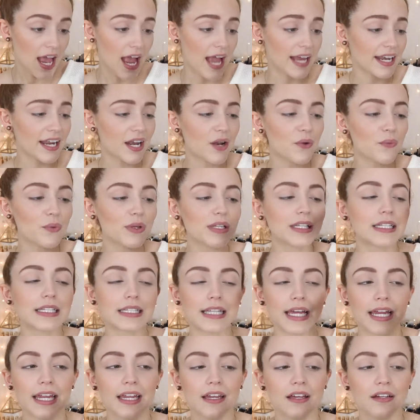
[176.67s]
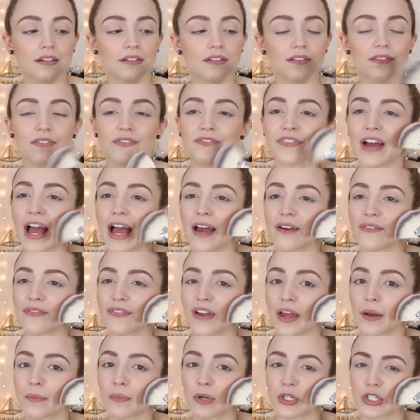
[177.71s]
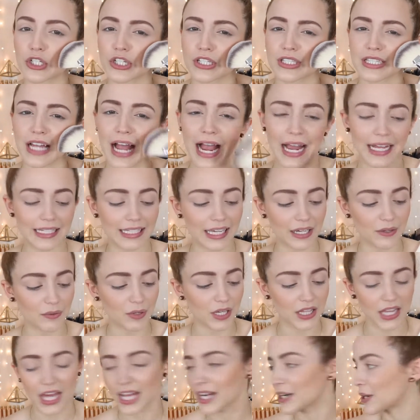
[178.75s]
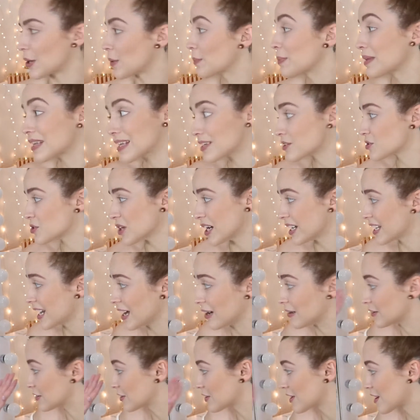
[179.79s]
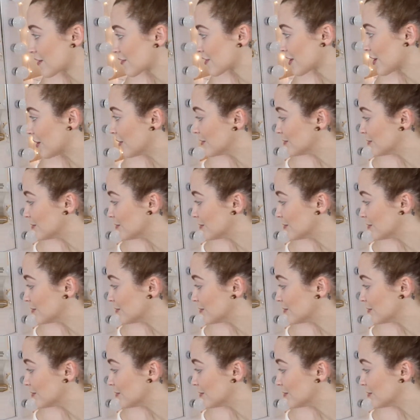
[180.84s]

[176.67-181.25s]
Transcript: And I don't really like fat fan brushes to highlight with, I don't know. But let's try it out, you never know.